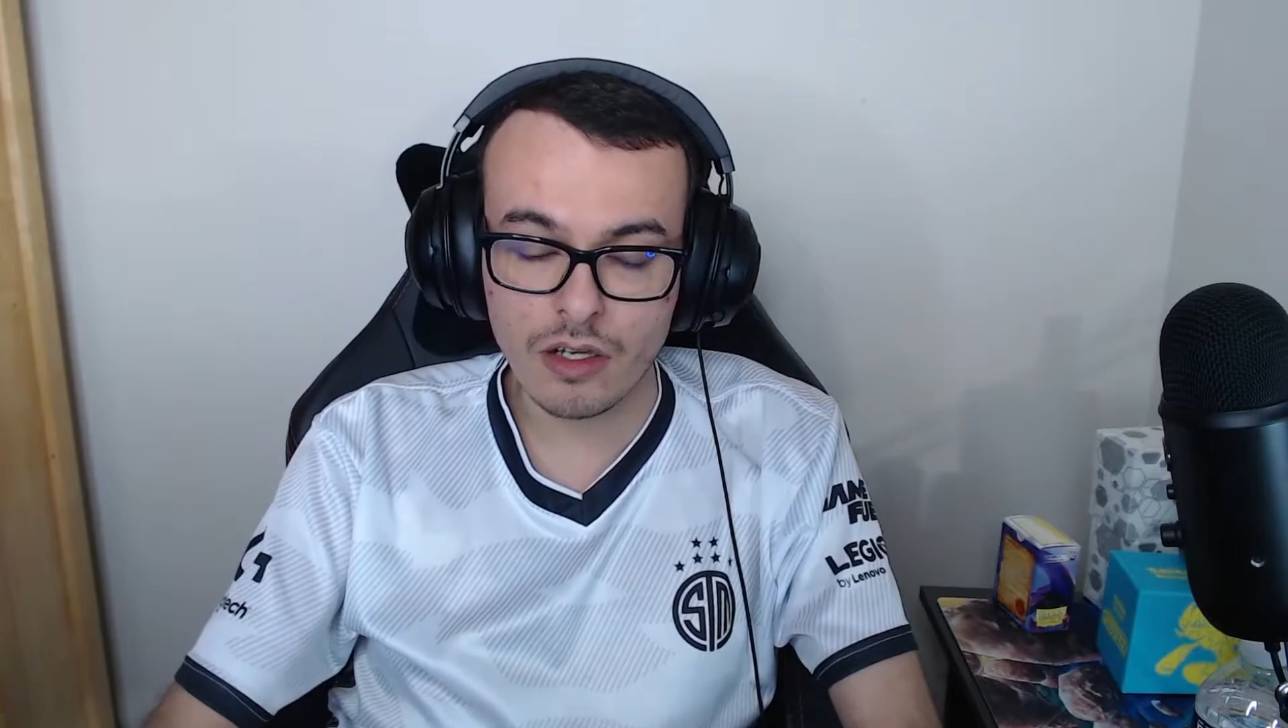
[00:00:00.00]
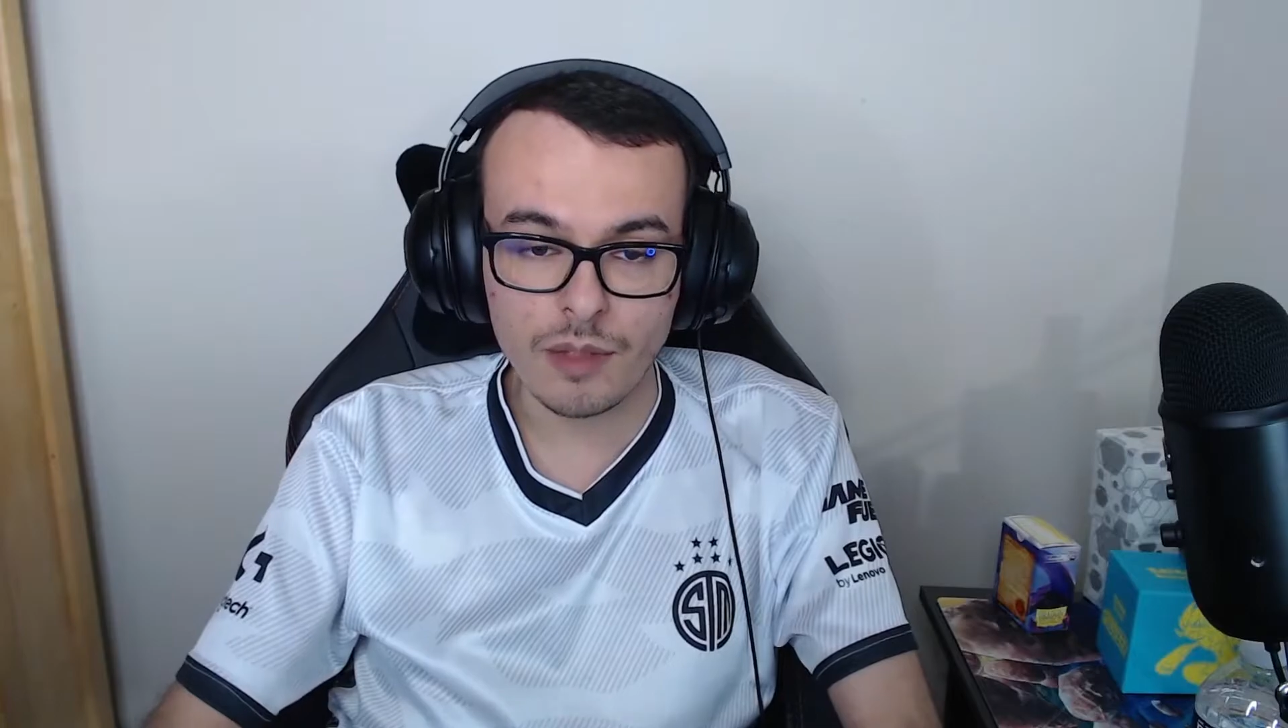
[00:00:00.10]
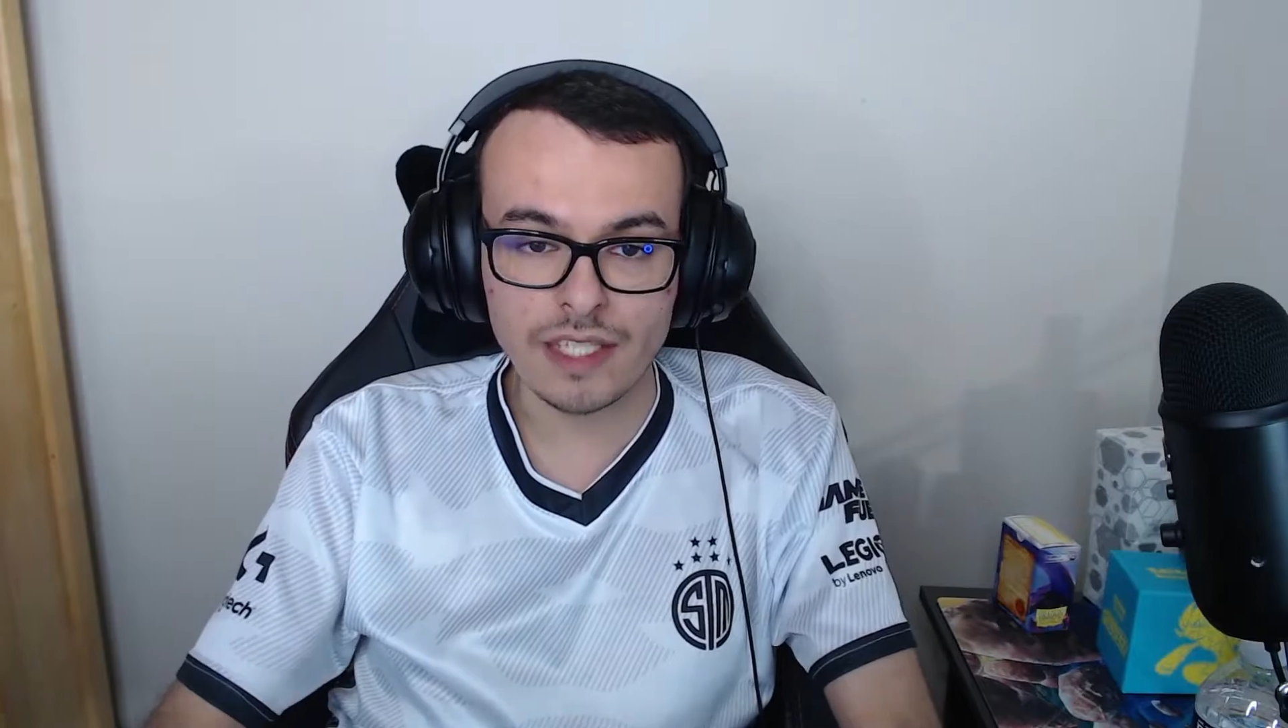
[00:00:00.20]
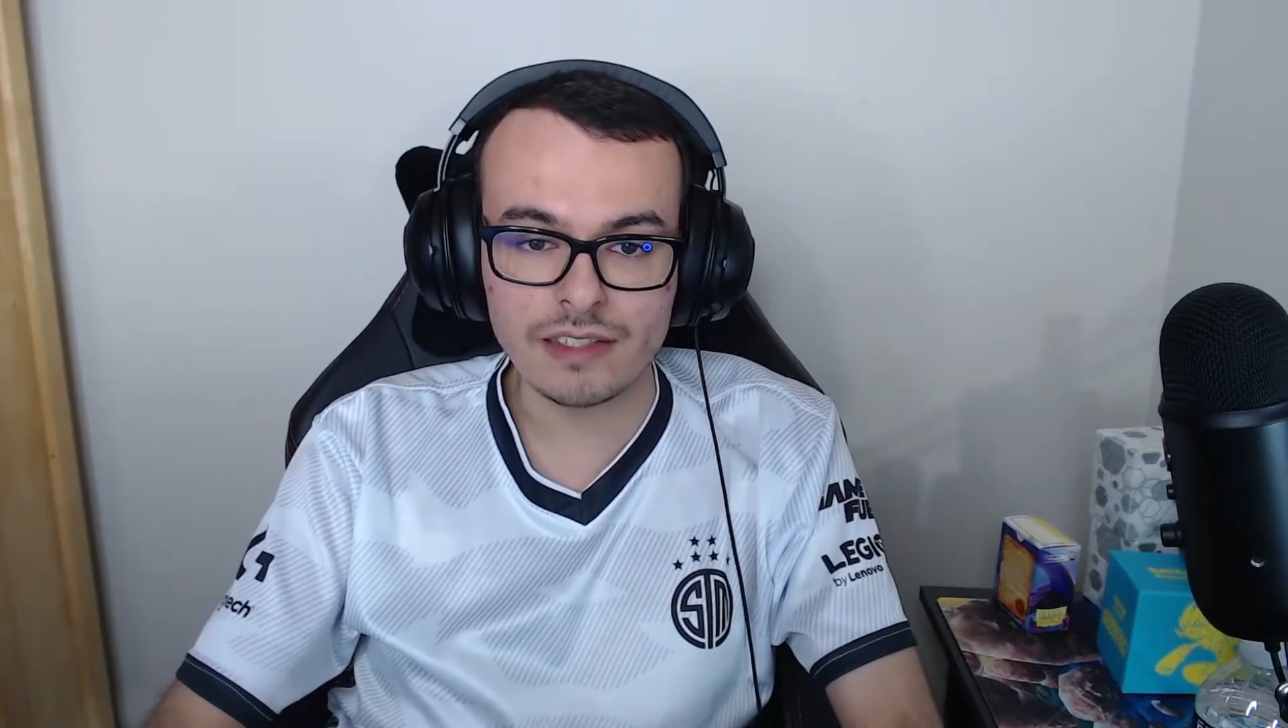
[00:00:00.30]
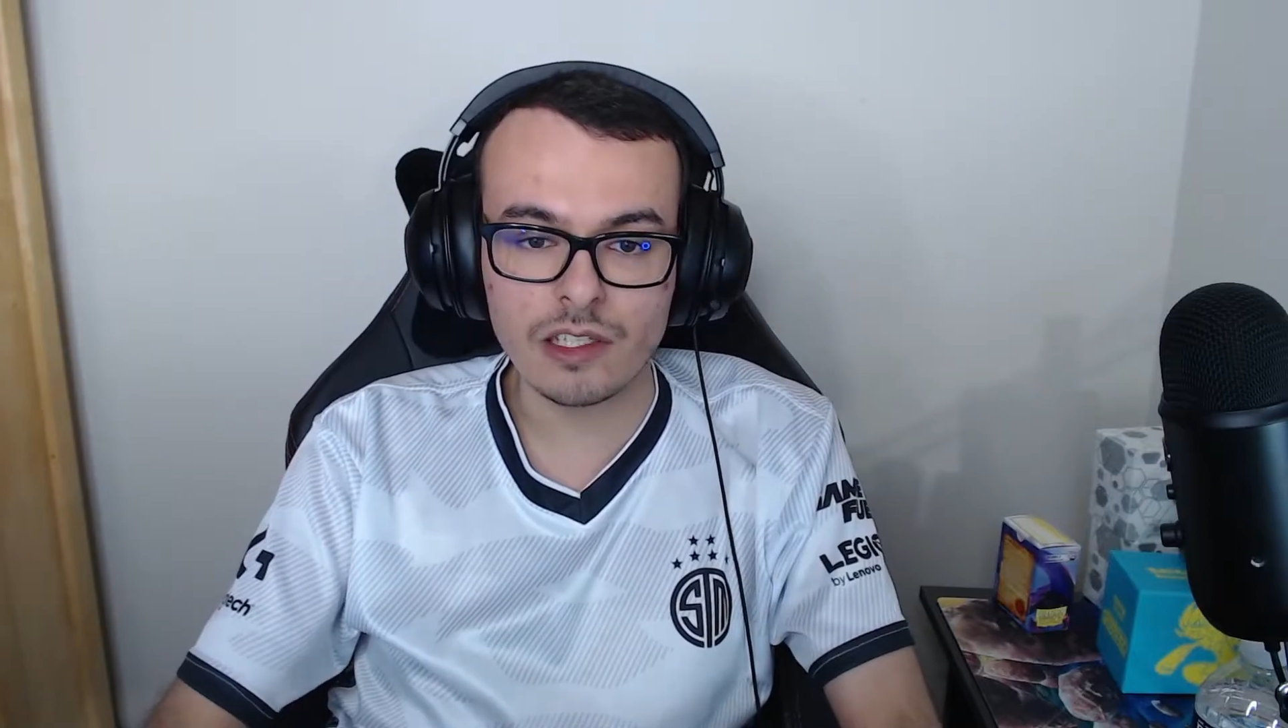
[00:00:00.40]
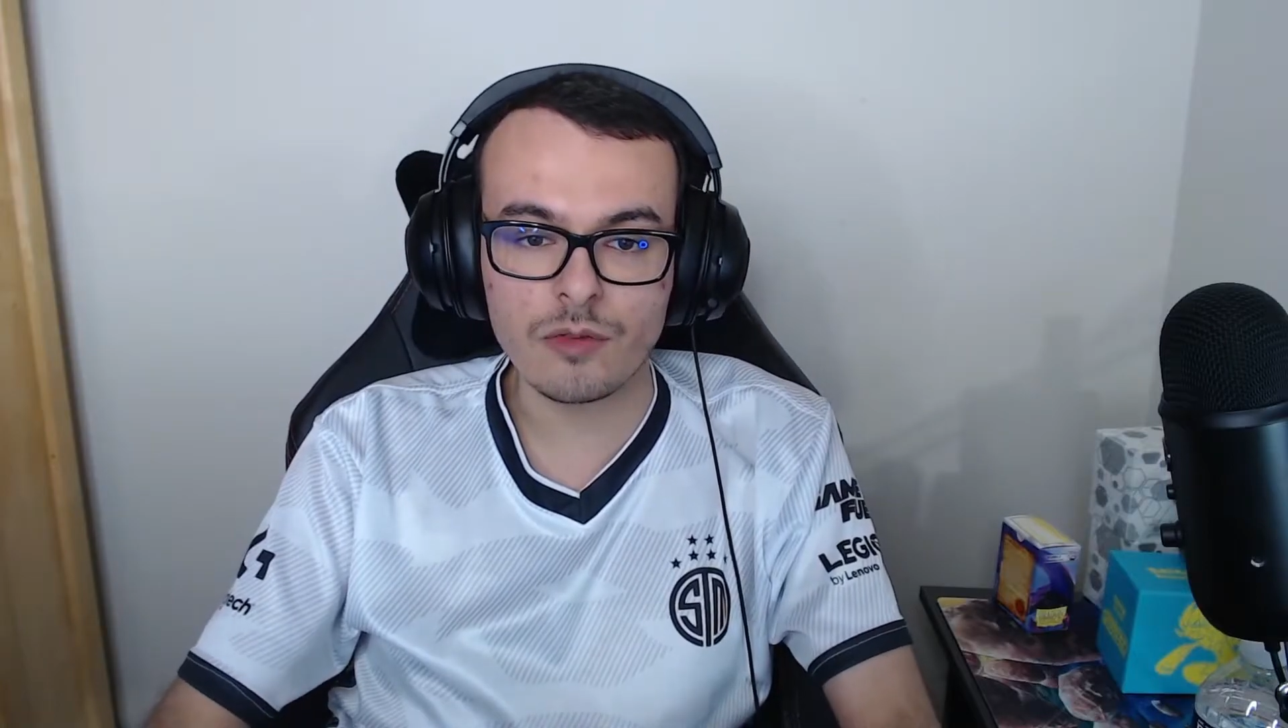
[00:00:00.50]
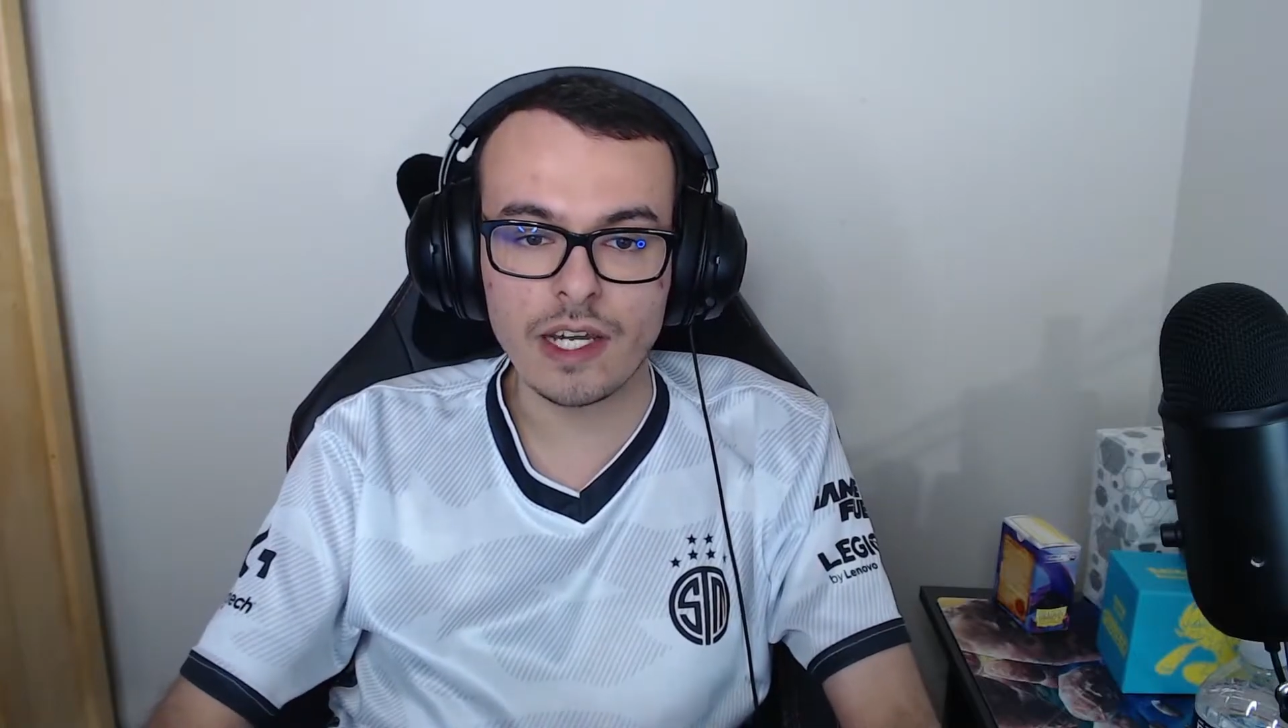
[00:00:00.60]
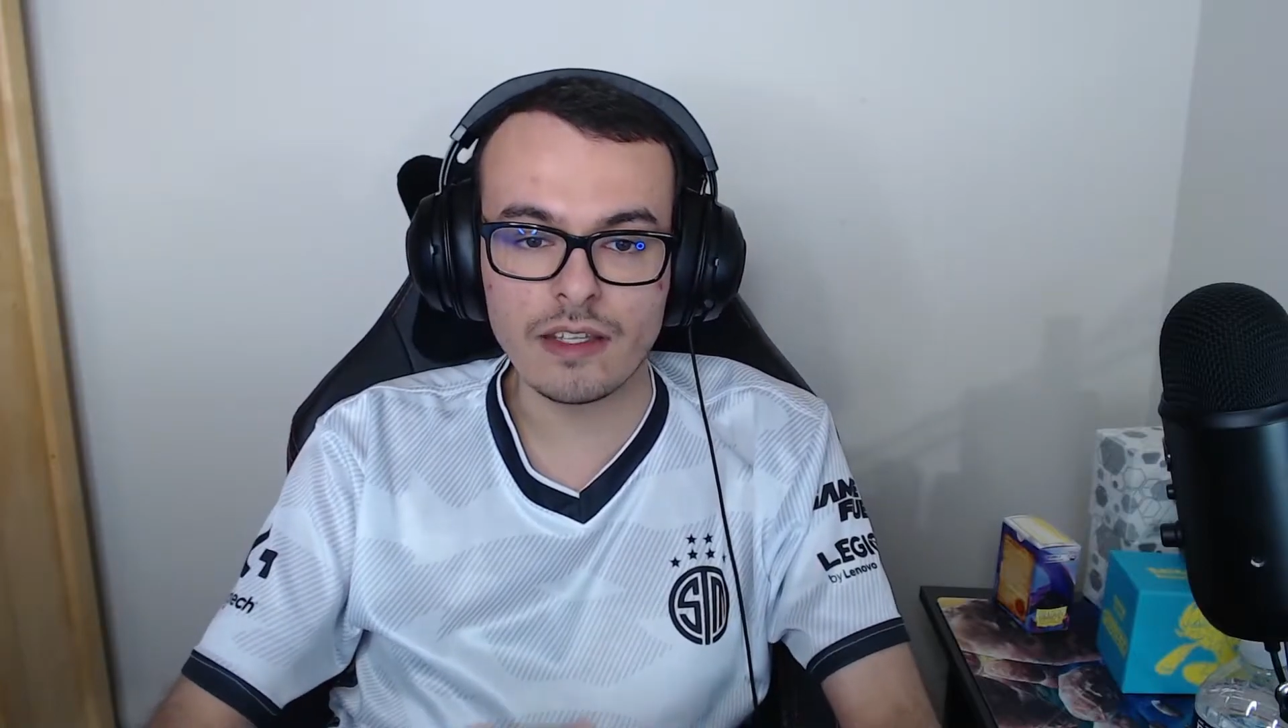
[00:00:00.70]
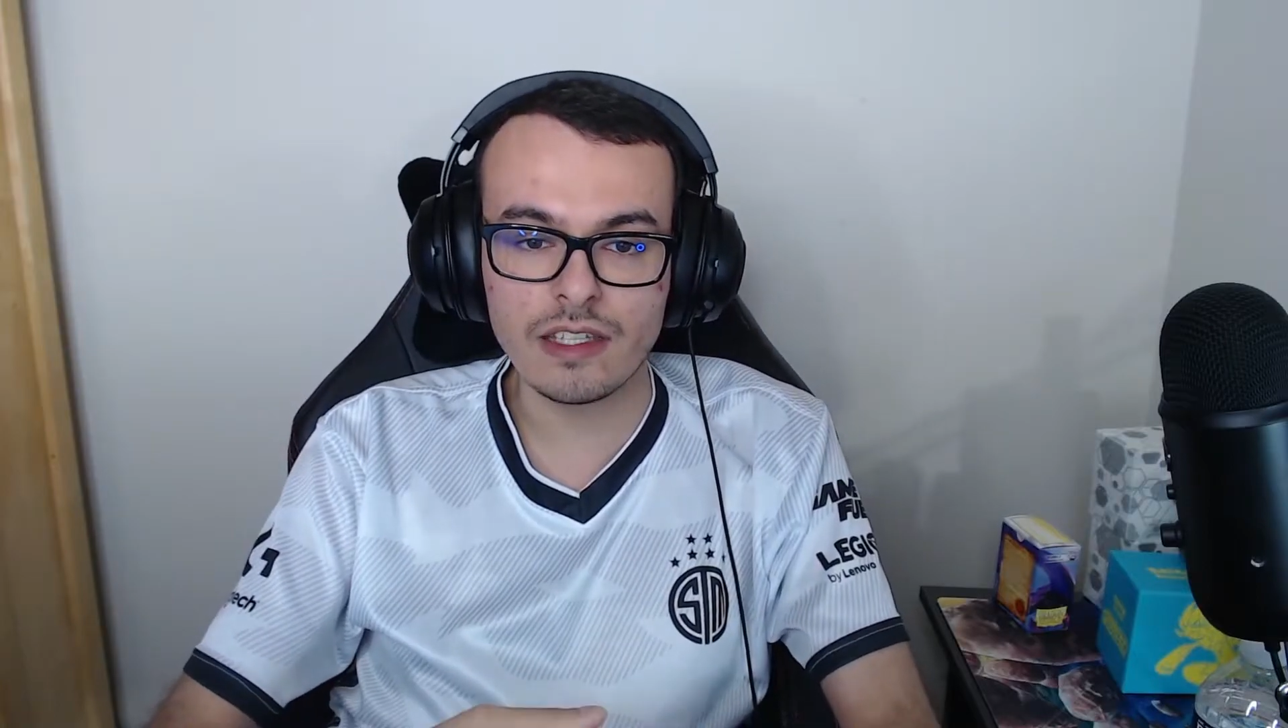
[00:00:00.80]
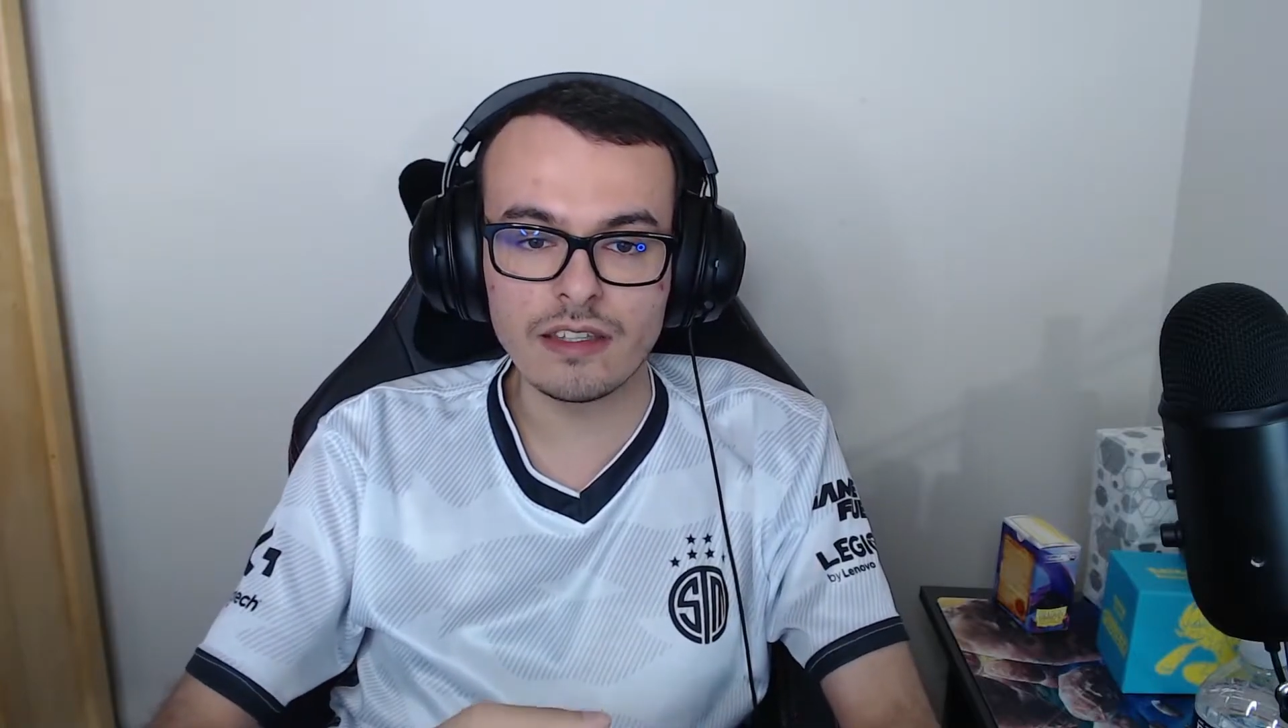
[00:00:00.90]
myself,
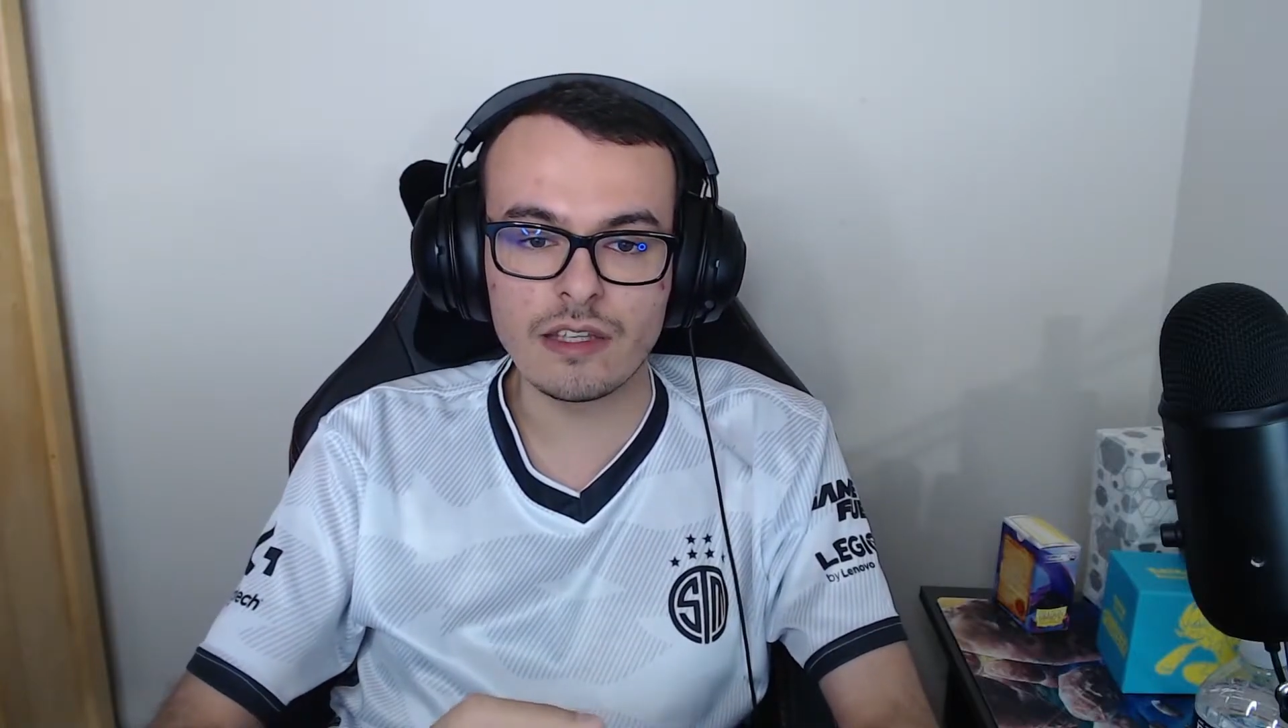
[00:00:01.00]
I think